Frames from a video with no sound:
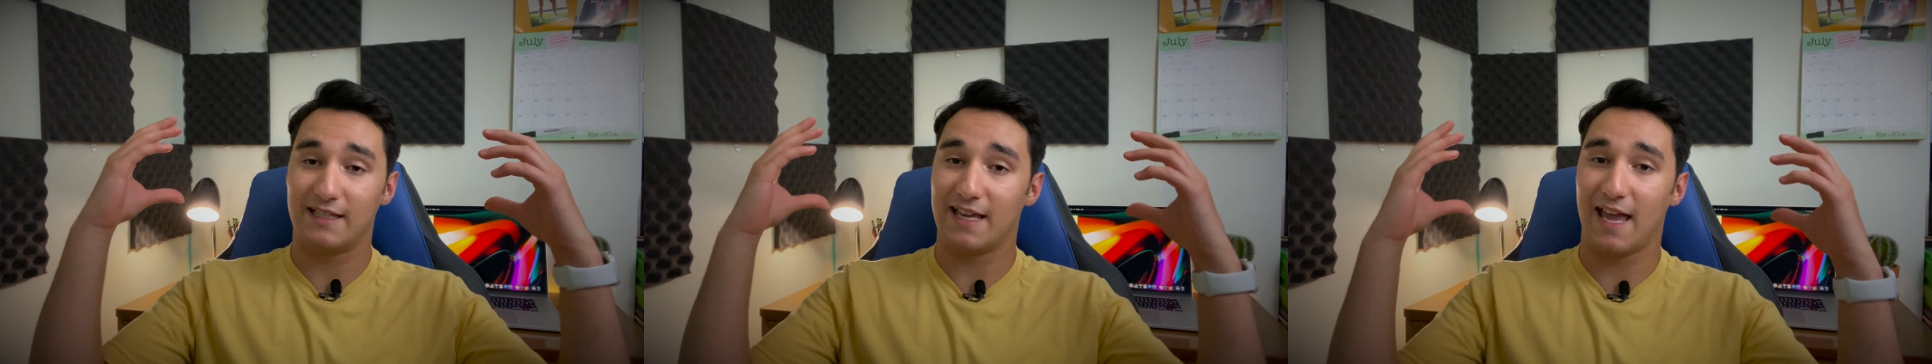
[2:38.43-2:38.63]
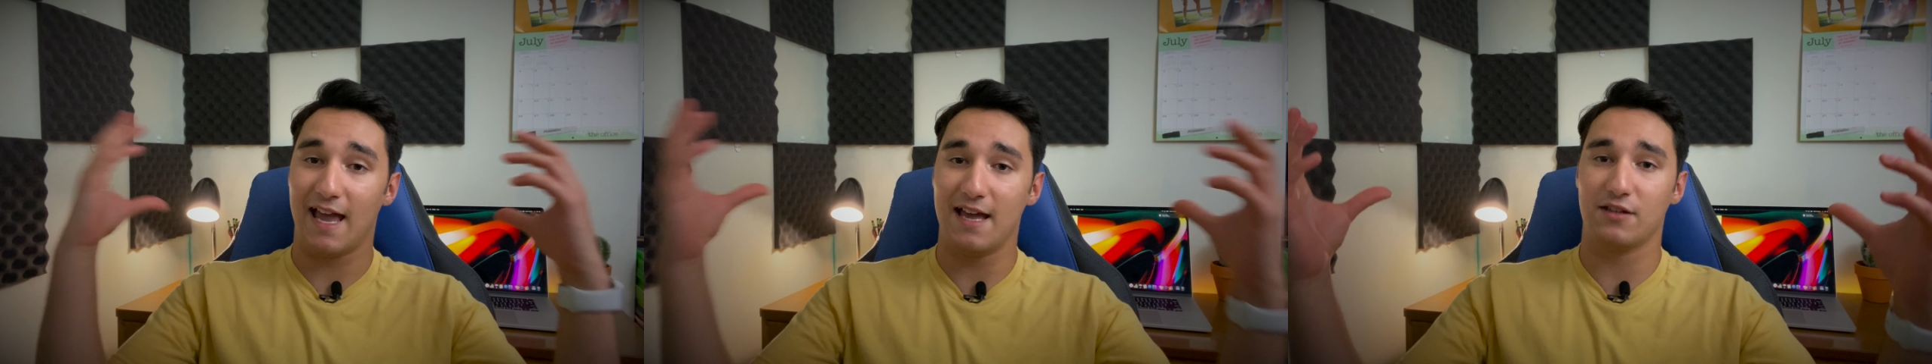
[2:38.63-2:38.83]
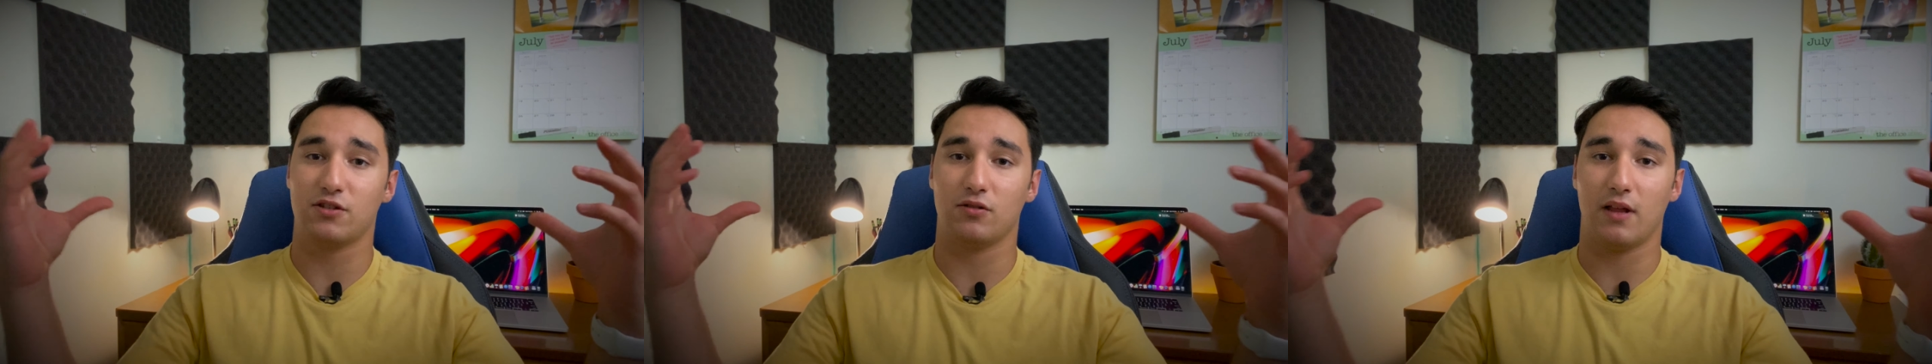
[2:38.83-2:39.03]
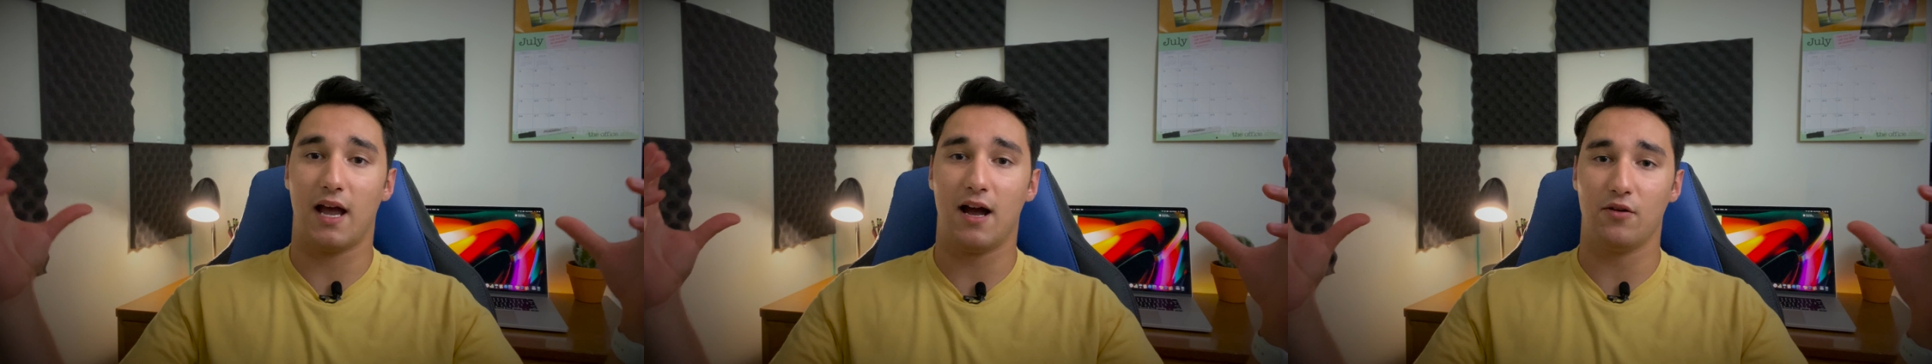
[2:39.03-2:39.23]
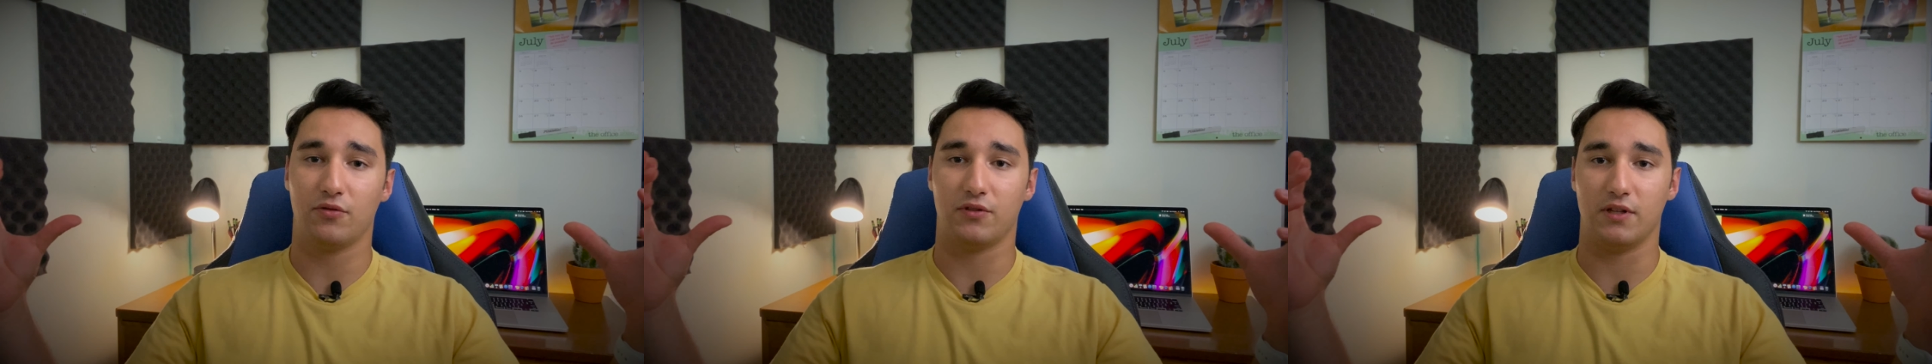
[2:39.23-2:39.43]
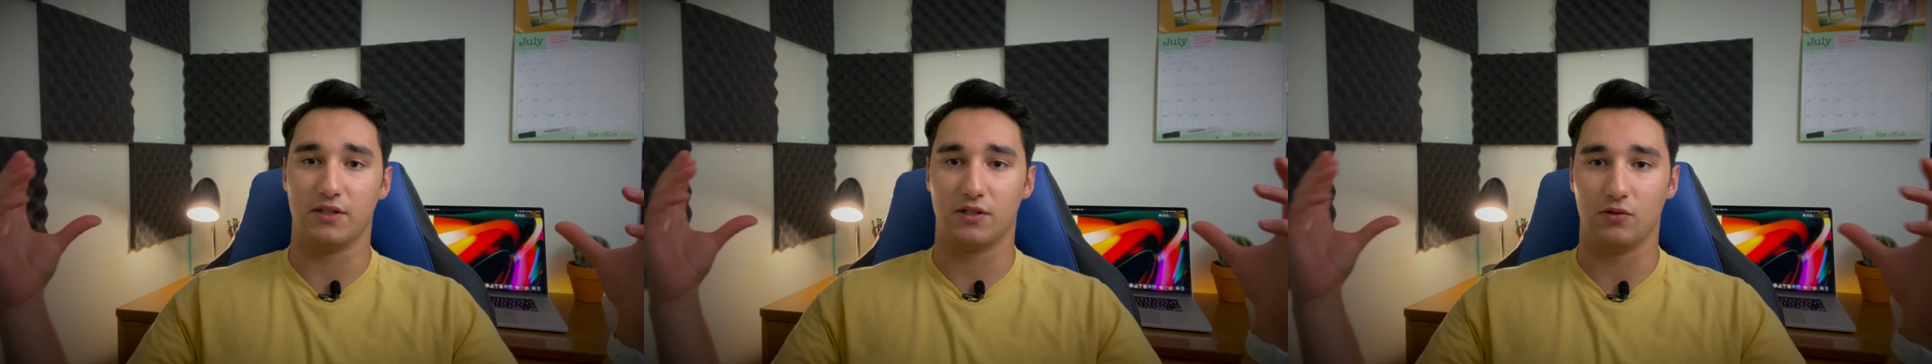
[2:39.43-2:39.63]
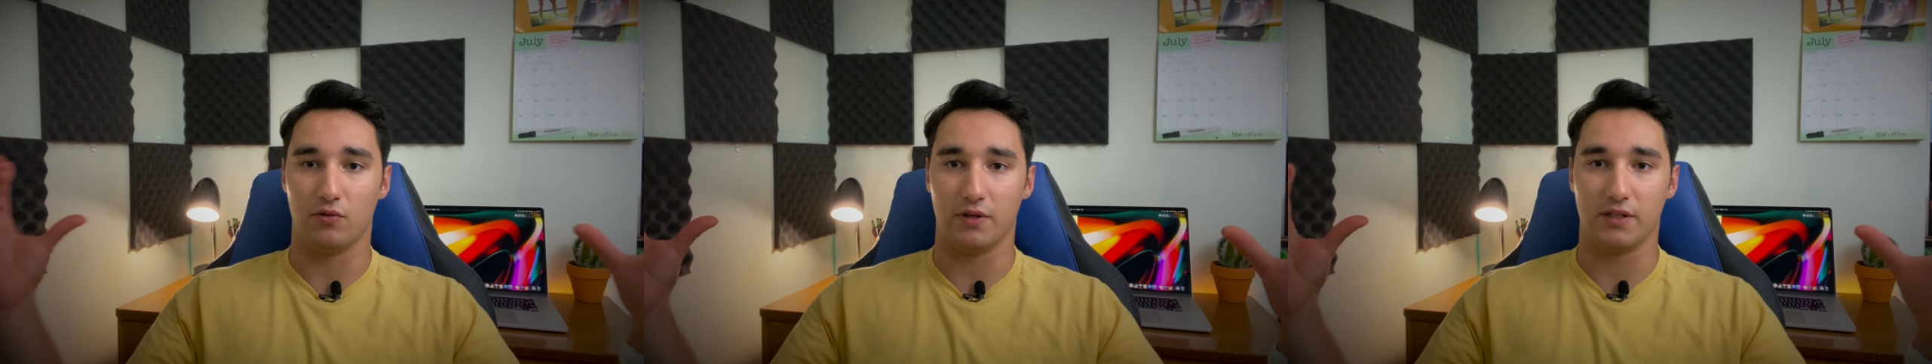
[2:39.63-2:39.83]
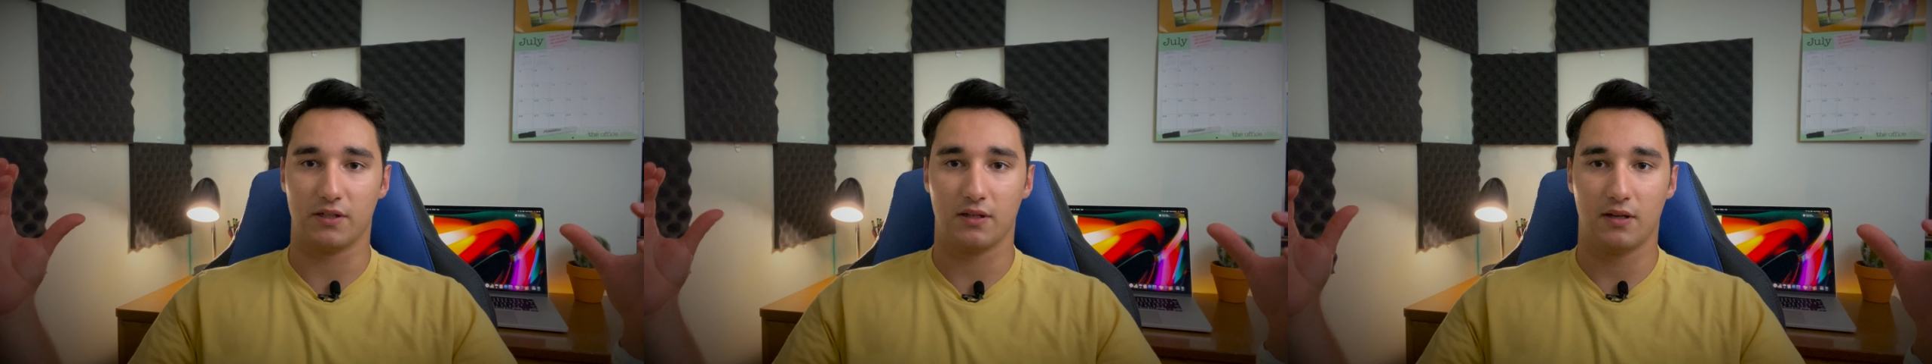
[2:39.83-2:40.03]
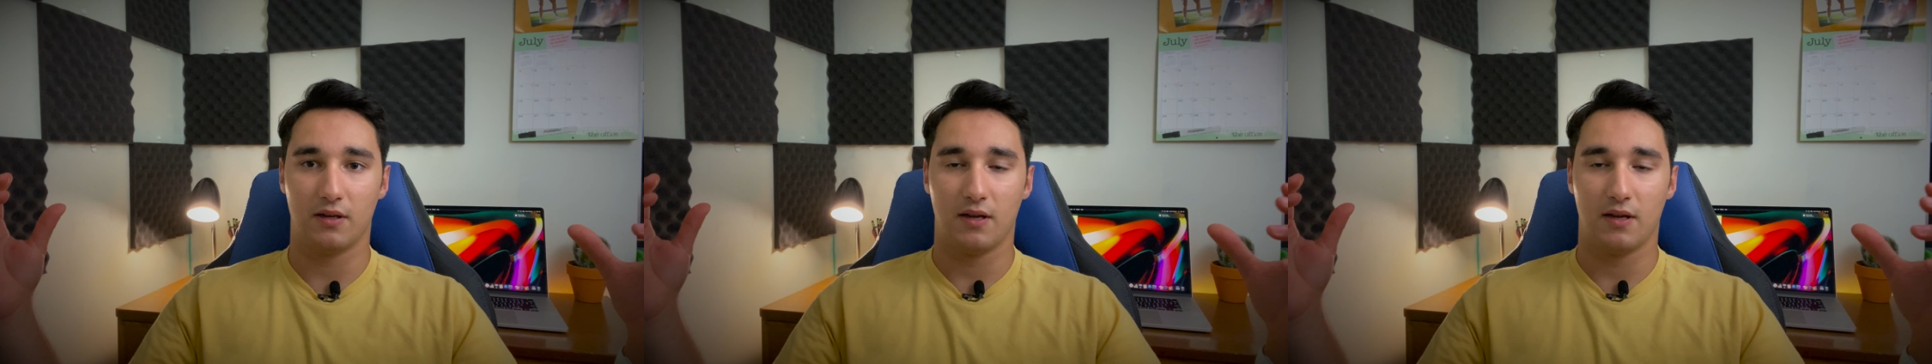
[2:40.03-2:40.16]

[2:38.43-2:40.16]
cancel out this noise.